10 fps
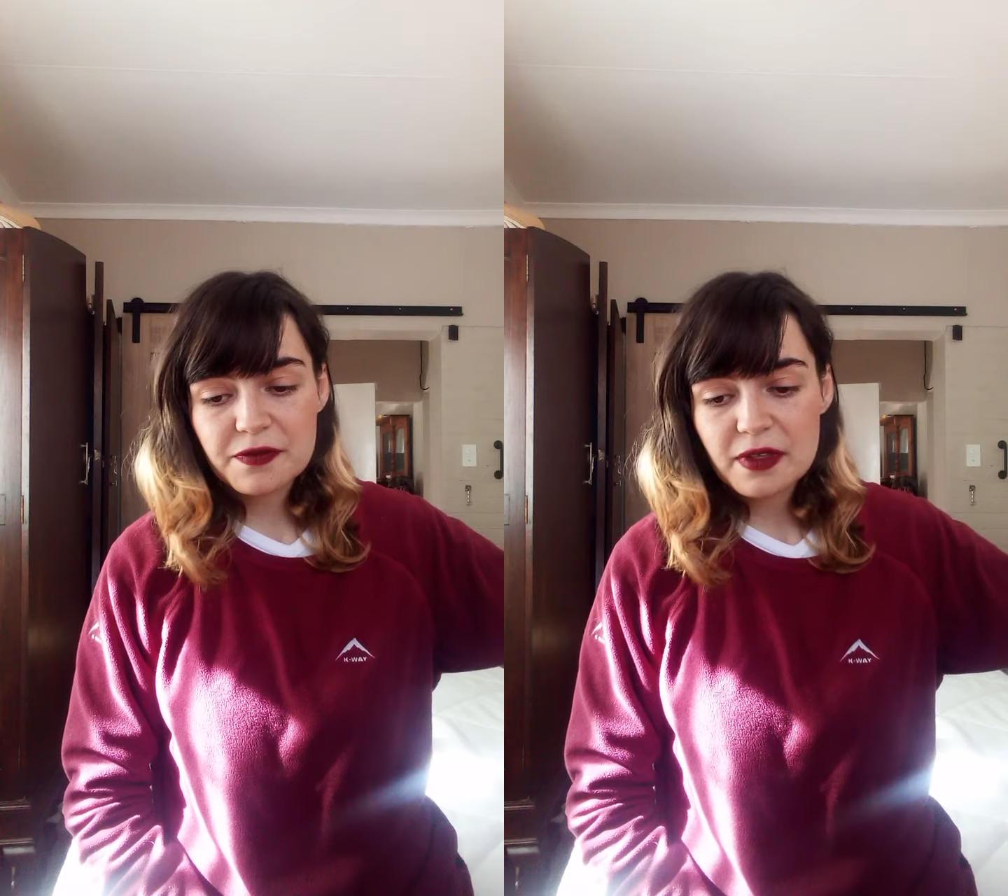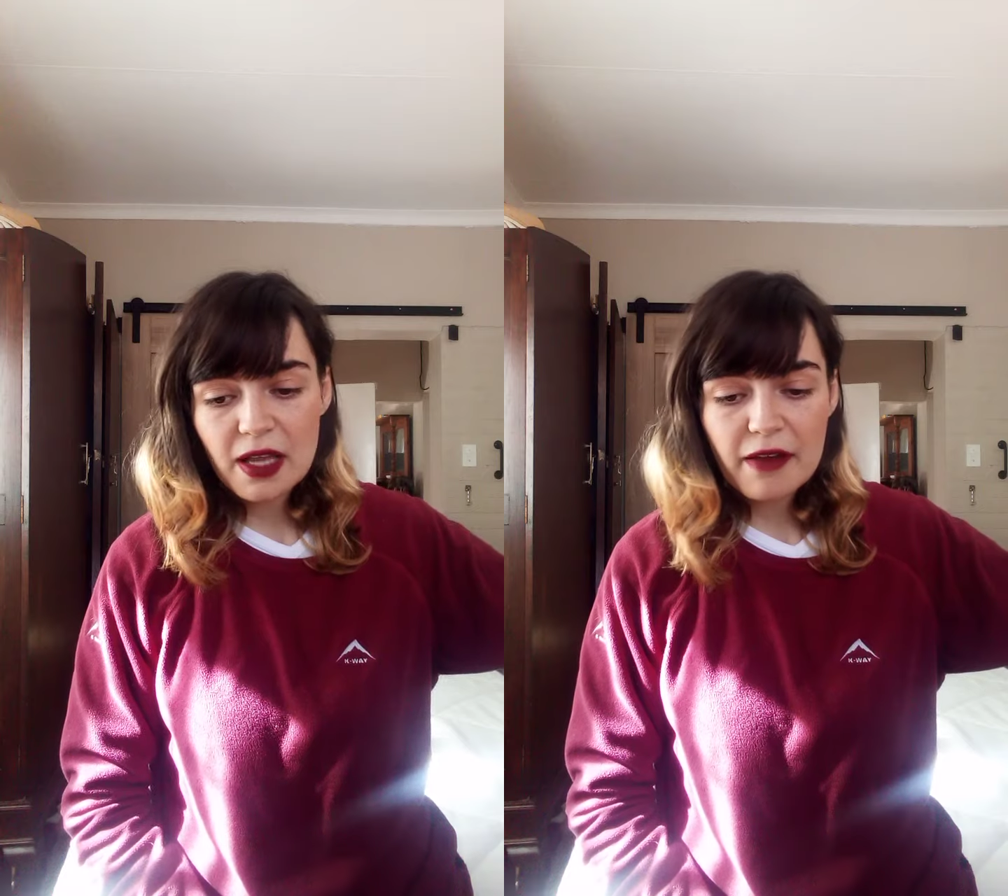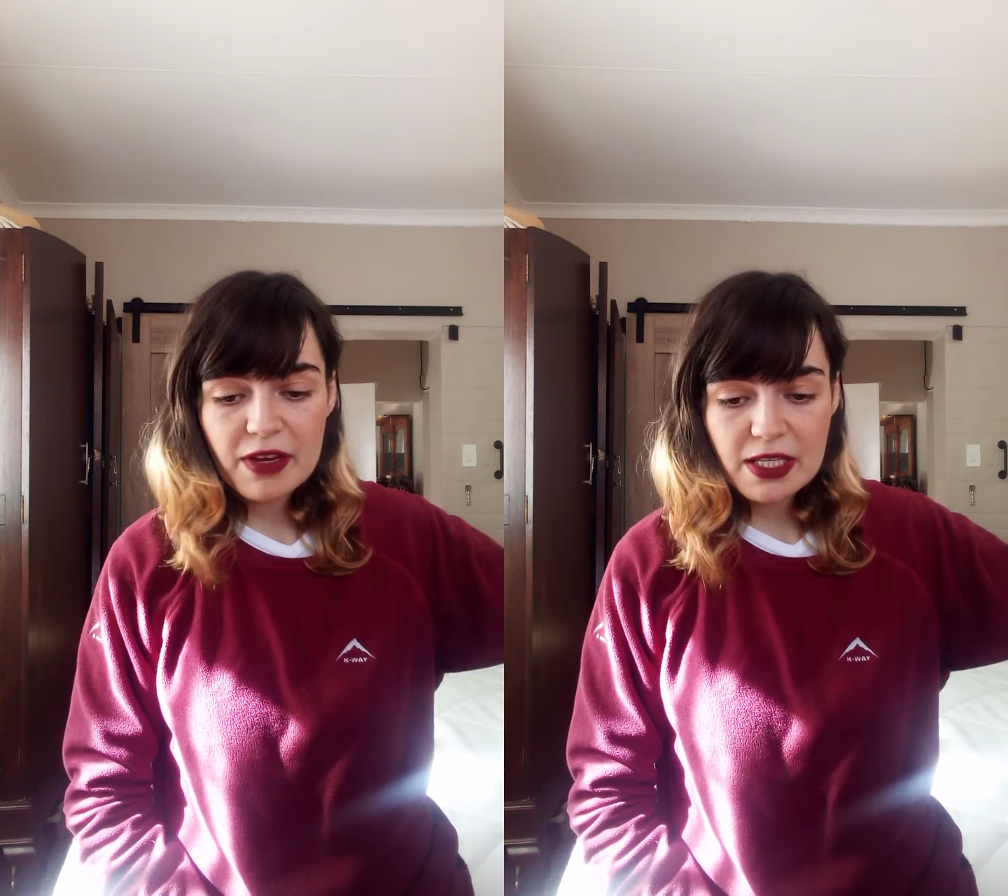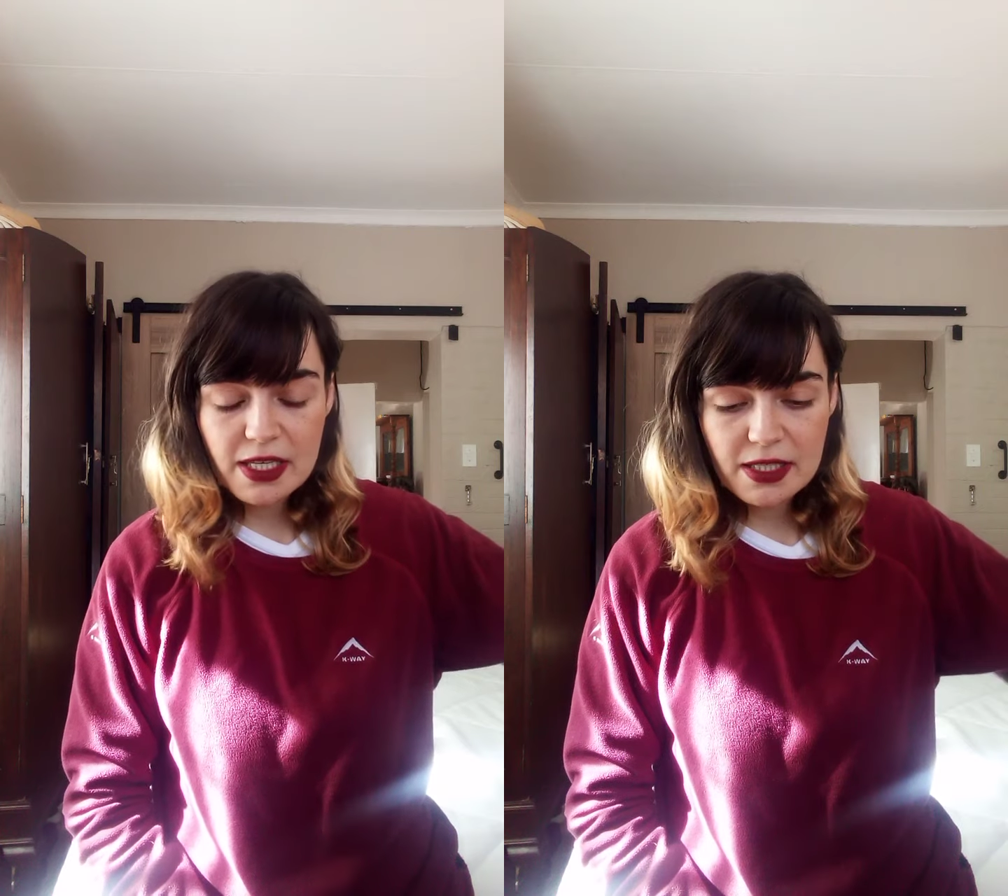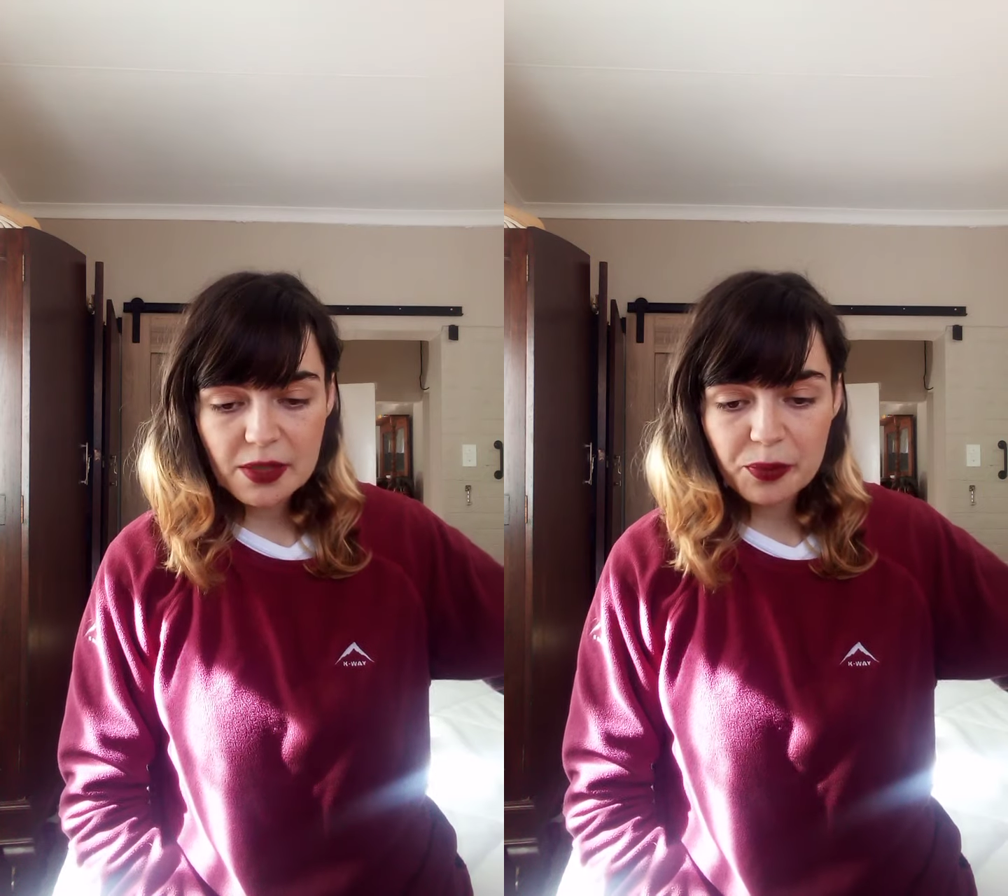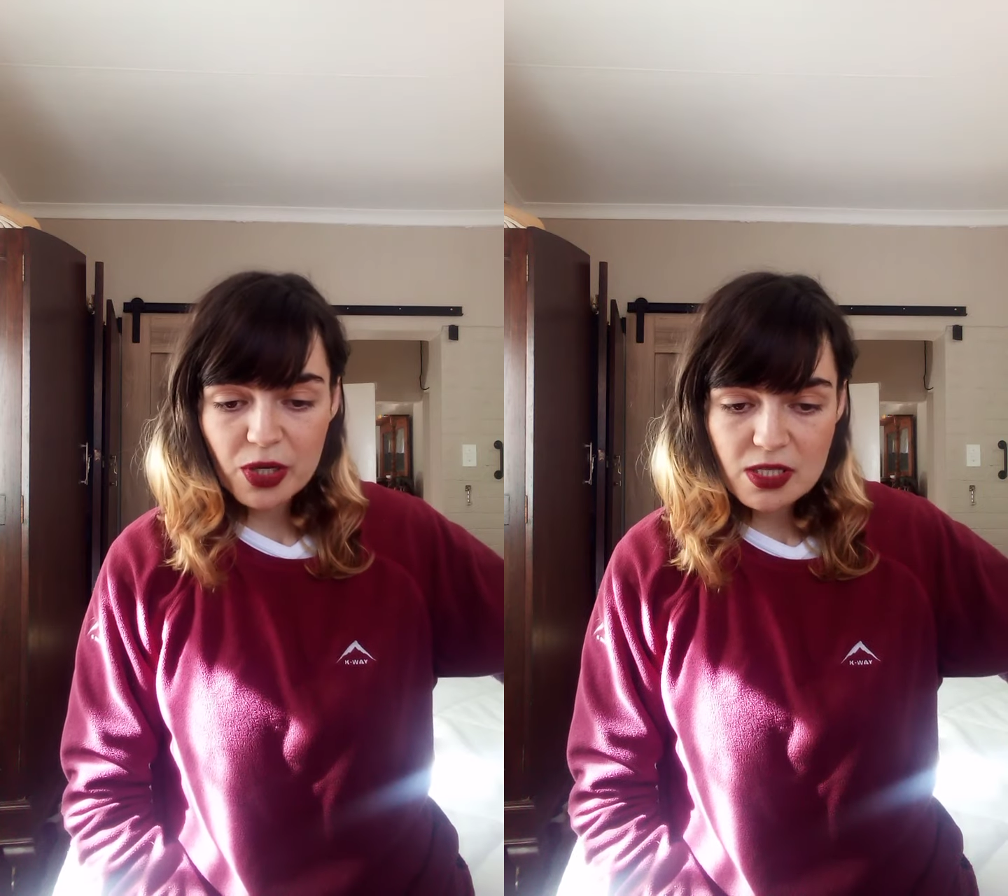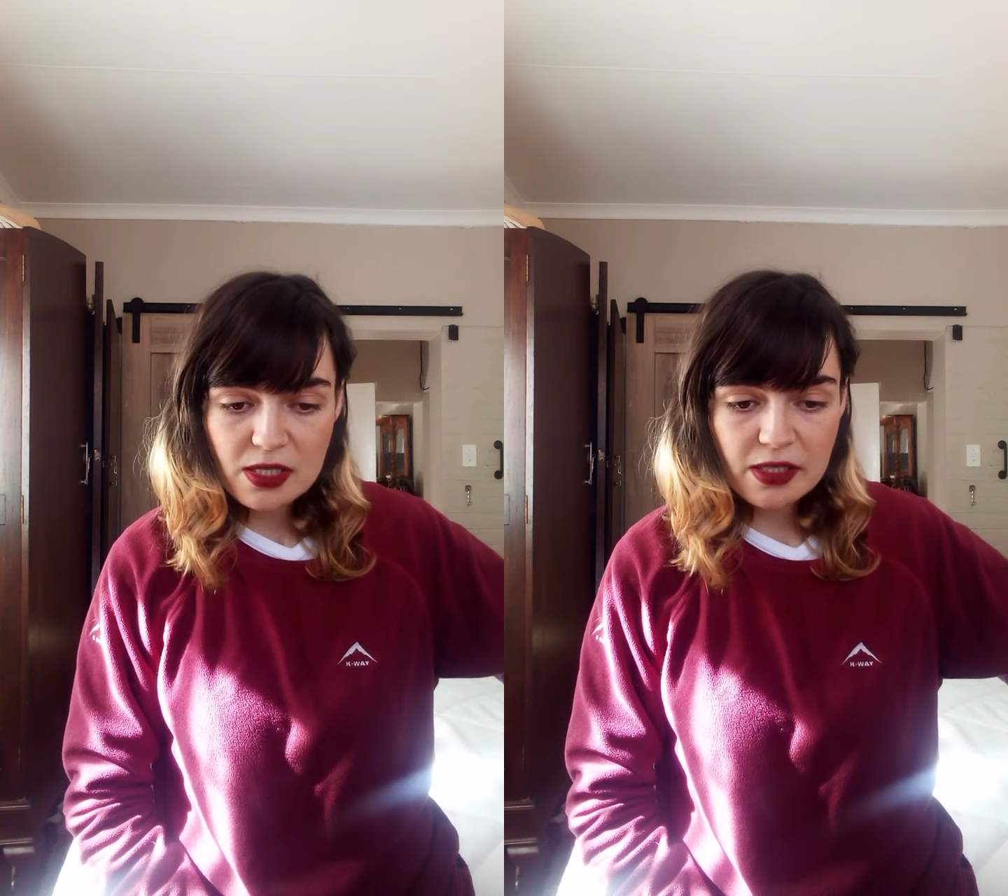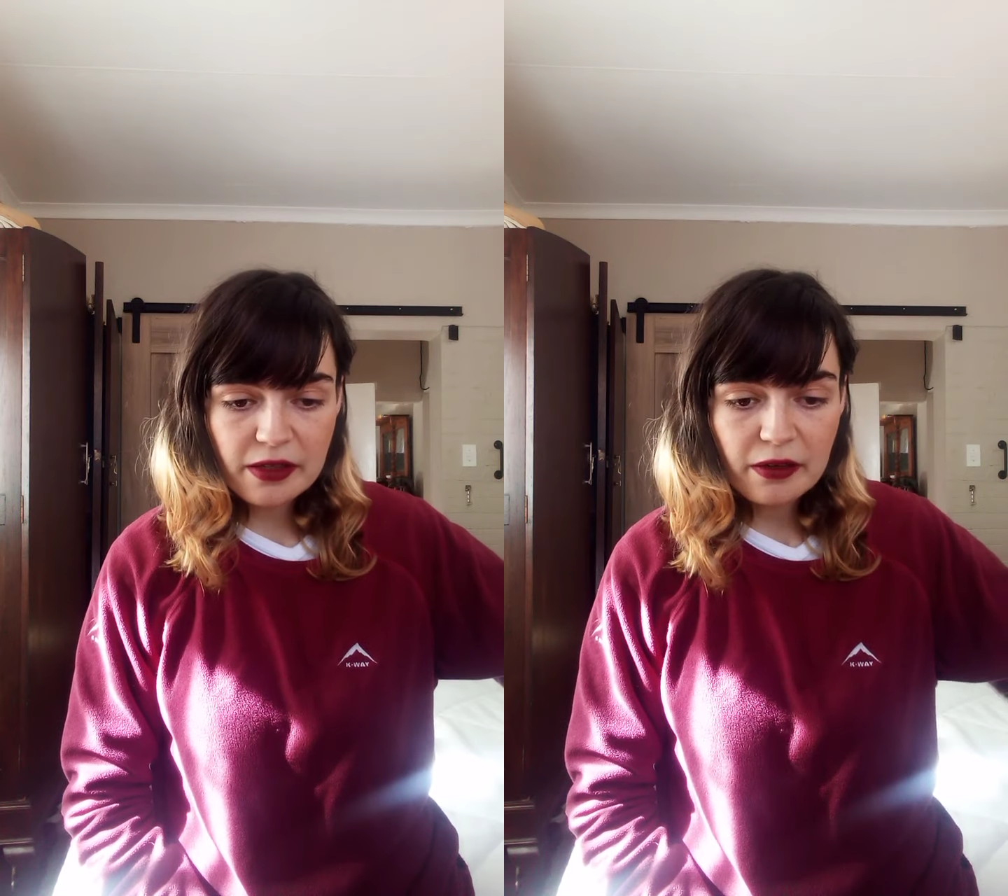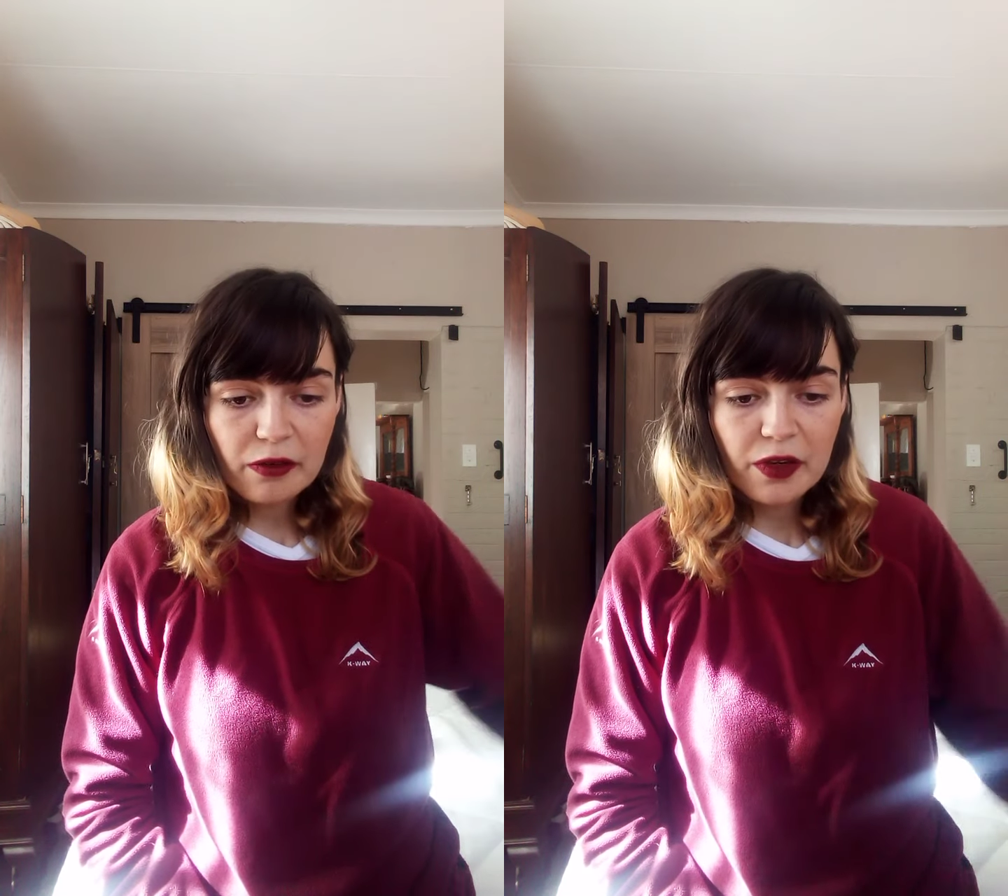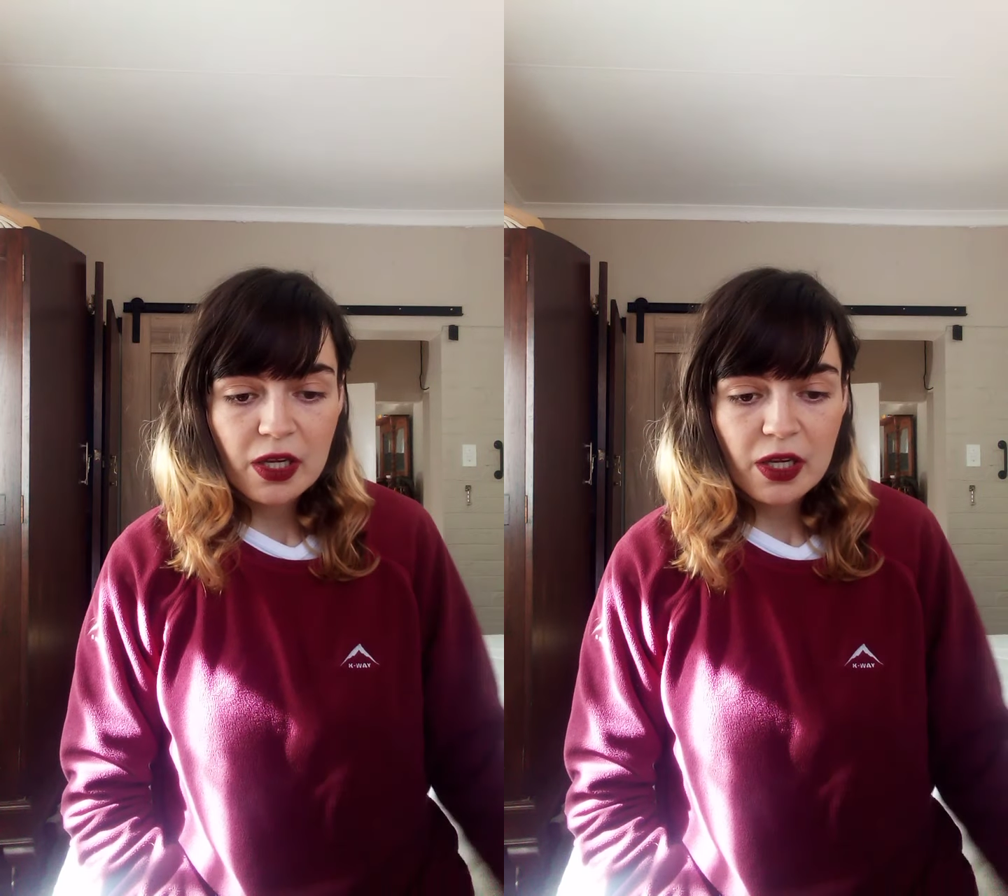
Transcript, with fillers: having tested positive,